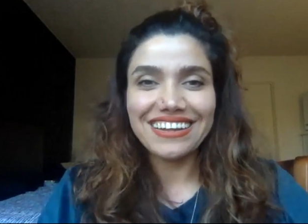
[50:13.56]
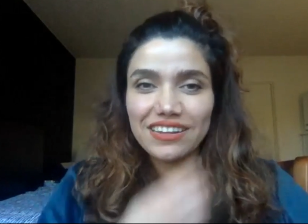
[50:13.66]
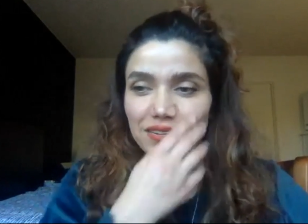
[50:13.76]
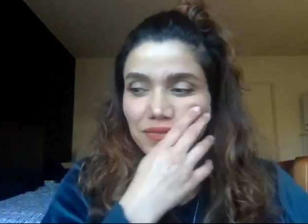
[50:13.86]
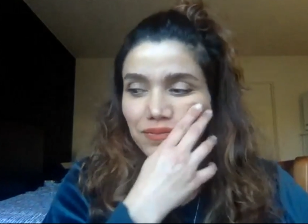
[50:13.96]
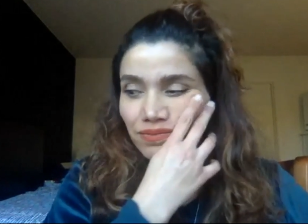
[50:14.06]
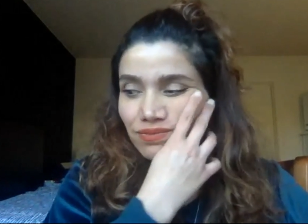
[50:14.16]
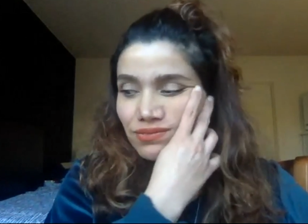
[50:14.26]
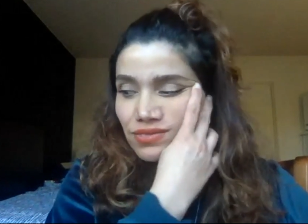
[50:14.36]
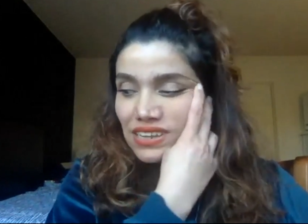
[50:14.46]

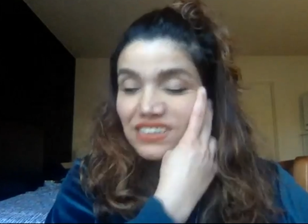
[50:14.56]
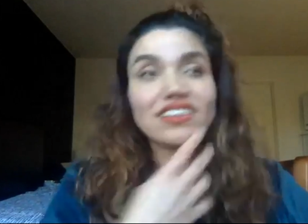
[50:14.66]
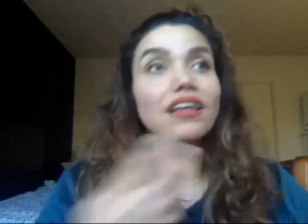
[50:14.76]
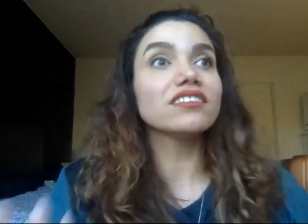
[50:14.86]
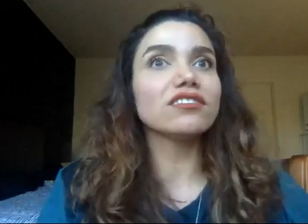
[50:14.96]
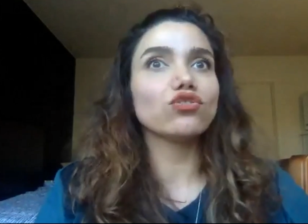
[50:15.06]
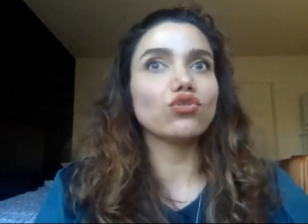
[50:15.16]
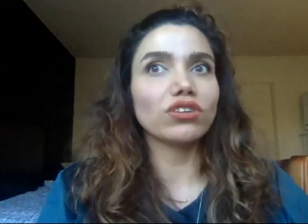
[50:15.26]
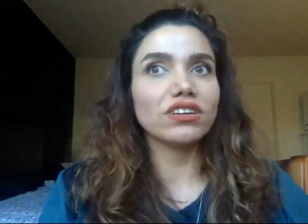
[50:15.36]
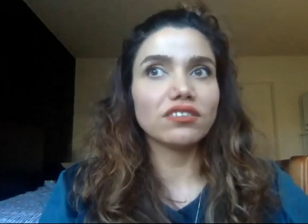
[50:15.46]
It tells the
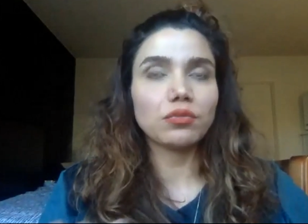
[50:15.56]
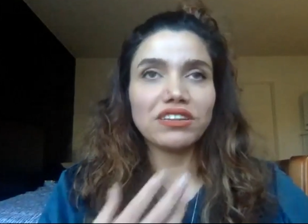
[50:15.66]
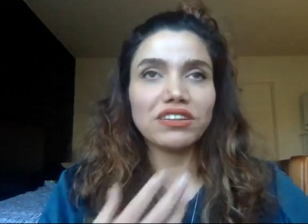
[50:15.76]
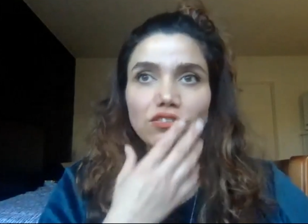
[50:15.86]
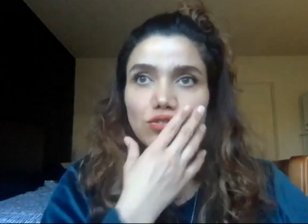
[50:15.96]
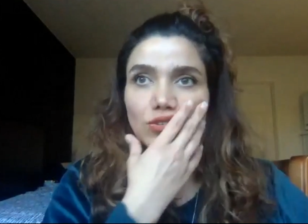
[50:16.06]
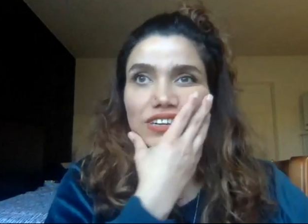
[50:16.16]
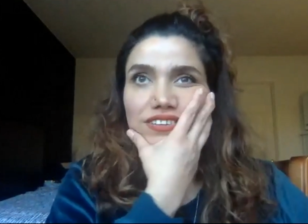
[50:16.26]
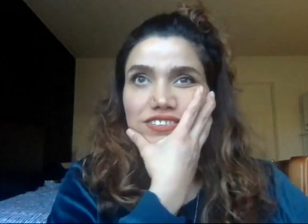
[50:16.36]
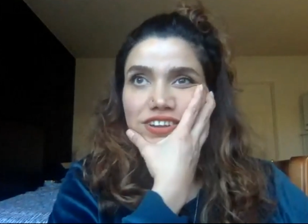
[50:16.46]
stories, but the
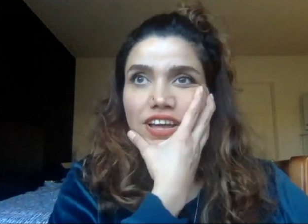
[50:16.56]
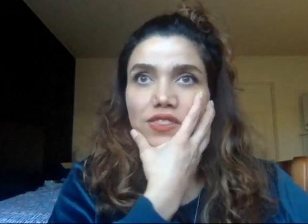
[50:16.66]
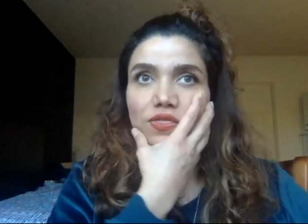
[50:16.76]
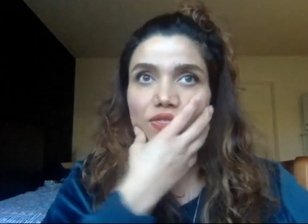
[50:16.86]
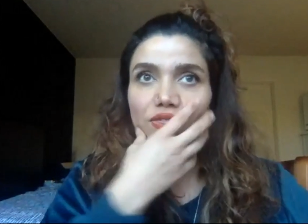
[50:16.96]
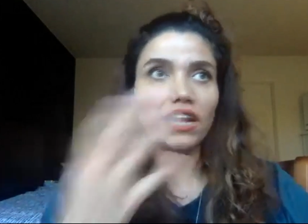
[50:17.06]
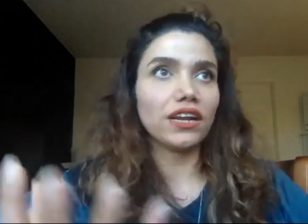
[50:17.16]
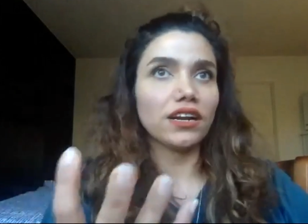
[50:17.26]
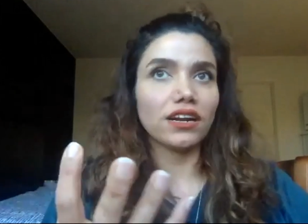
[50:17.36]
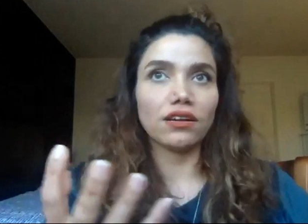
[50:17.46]
story is not
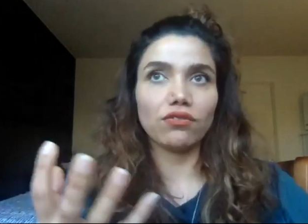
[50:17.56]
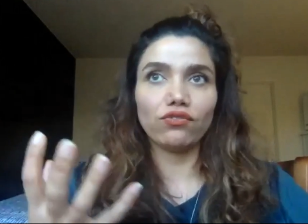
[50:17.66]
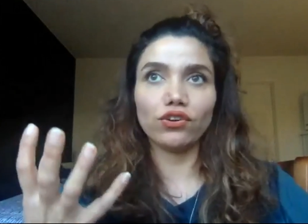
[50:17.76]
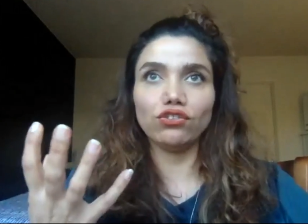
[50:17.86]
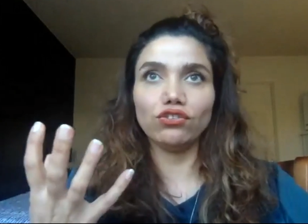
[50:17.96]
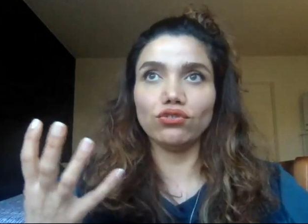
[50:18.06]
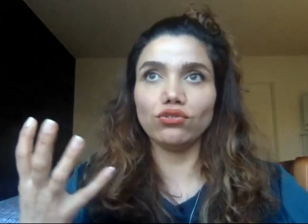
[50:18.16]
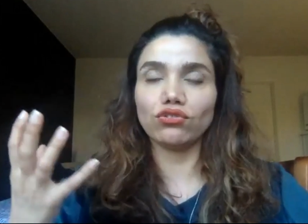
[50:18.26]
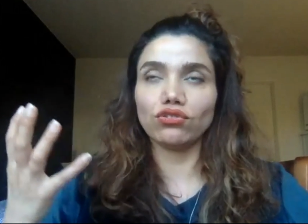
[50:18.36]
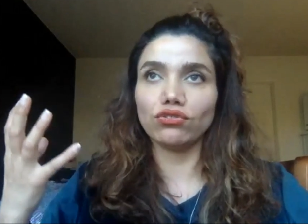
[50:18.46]
there for
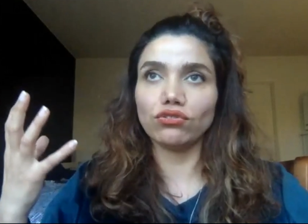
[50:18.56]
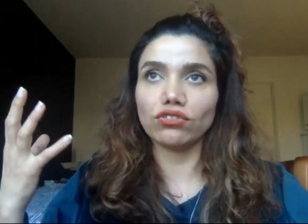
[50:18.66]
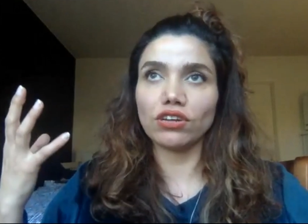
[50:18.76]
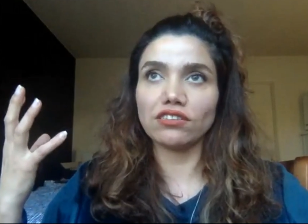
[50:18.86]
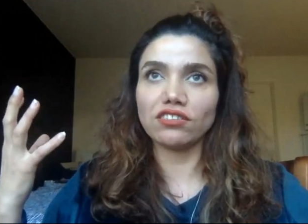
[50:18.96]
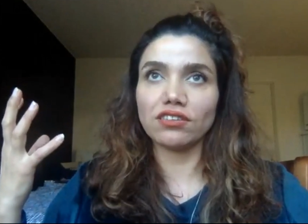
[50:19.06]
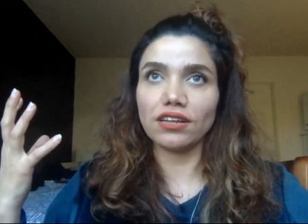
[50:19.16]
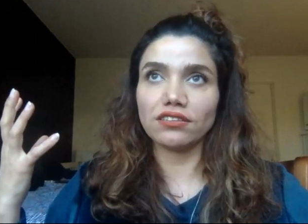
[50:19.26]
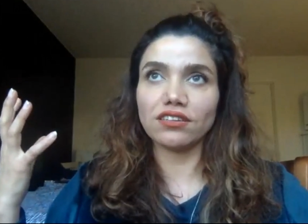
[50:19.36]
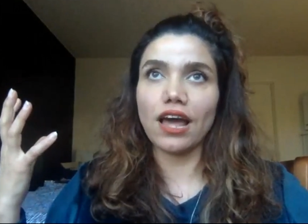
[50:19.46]
you to
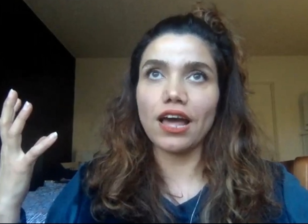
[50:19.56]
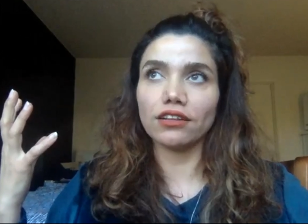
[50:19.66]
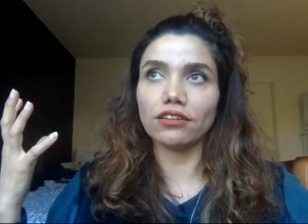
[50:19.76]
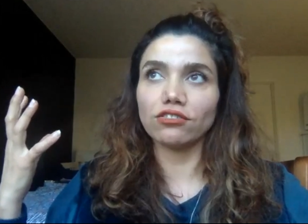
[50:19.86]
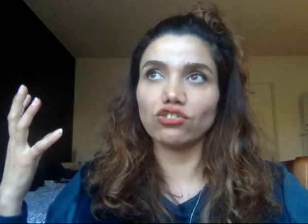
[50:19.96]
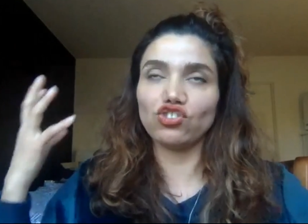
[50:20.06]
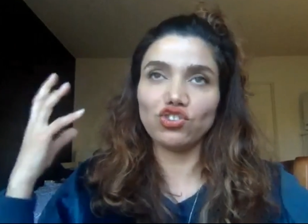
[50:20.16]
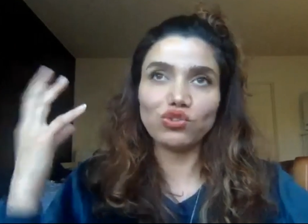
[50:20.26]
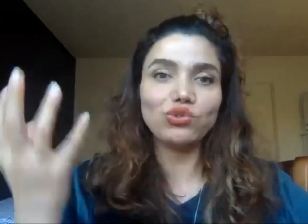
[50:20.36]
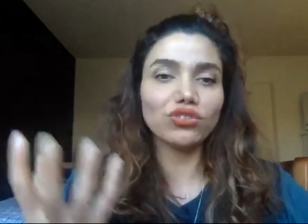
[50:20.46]
it's not
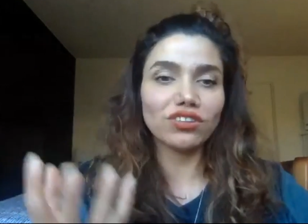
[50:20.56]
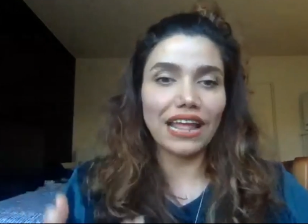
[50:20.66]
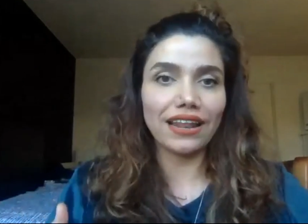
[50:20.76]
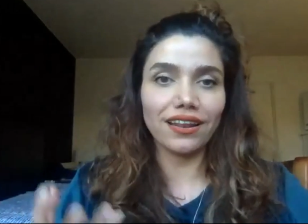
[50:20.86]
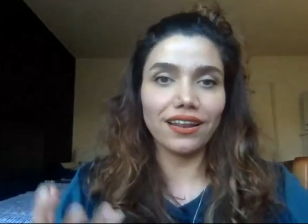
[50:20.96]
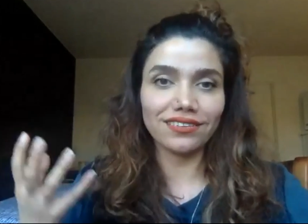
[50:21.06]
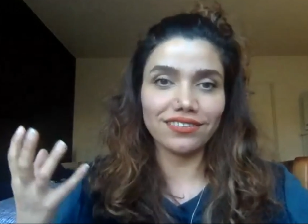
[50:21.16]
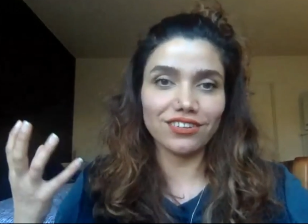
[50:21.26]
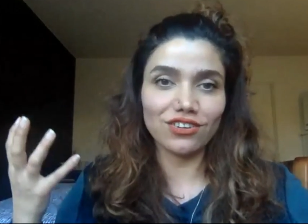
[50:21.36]
chewed and